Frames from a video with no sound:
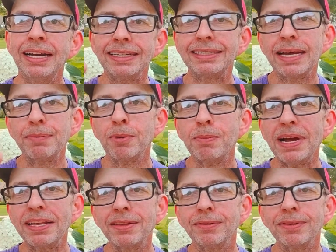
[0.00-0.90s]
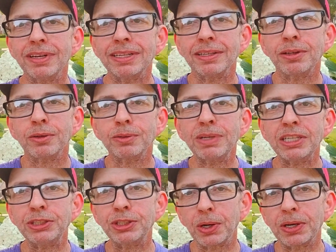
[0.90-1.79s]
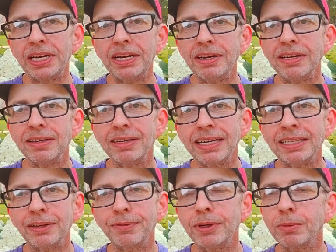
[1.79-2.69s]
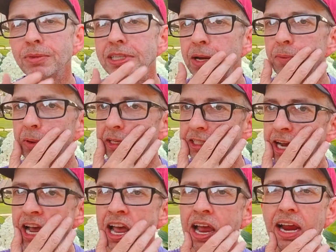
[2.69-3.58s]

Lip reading: is they will make it a little bit jerky in the film sequence.